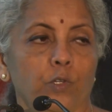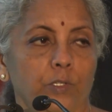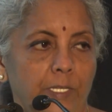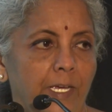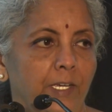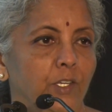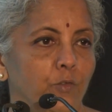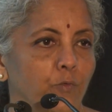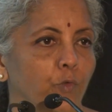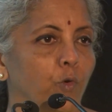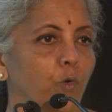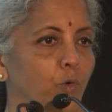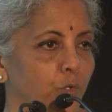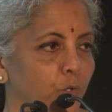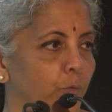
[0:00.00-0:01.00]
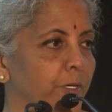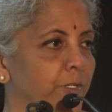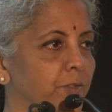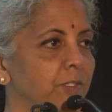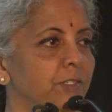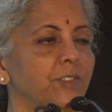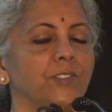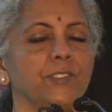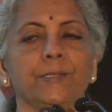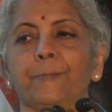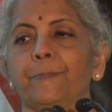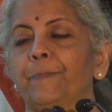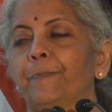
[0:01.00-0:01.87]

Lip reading: thank you for doing this.